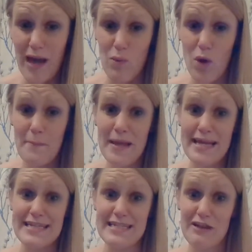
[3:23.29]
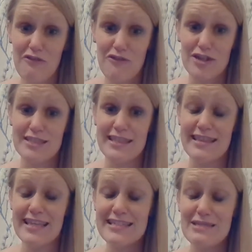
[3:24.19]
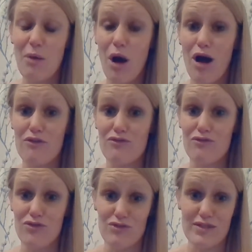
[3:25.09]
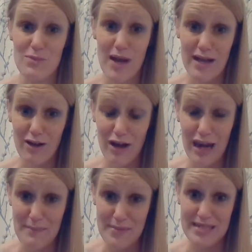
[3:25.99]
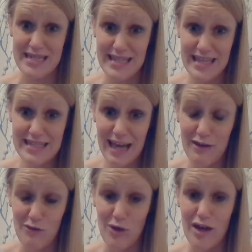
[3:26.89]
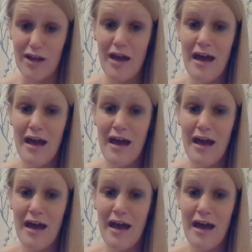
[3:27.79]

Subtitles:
I want to make a difference, and this is part of the reason why it led me to this kind of work.